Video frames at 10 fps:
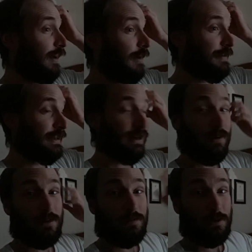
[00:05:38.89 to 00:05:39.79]
I mean, I
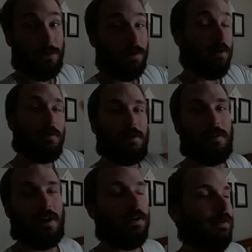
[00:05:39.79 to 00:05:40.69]
don't know if he'll do it, but, you
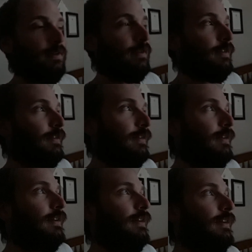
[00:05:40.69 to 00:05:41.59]
know, hey.
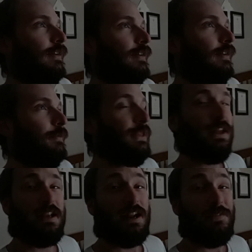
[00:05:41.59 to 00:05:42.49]
But
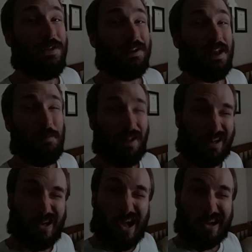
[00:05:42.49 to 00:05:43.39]
then again, I feel like that would be
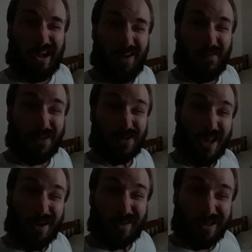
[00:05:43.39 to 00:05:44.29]
like a knockoff of the
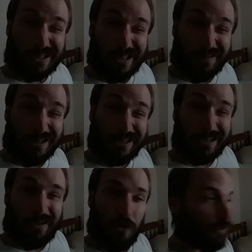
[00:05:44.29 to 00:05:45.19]
Santa Claus series,
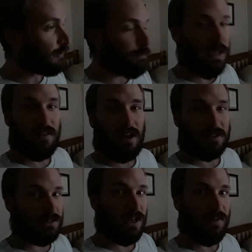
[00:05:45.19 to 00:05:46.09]
you know. It would just be like,
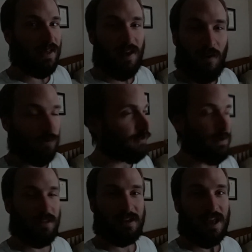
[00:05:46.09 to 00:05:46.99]
instead of elves, it would
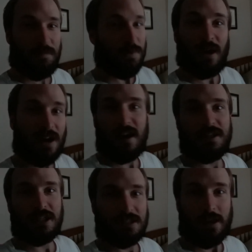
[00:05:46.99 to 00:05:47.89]
be like FBI
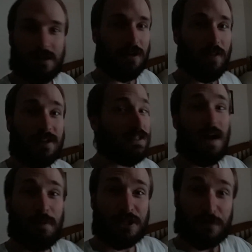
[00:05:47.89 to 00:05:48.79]
agents. And, you know, that's
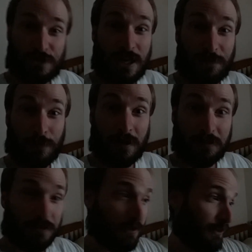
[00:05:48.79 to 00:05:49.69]
not much of a
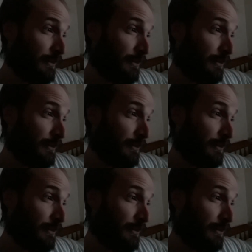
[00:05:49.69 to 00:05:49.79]
difference.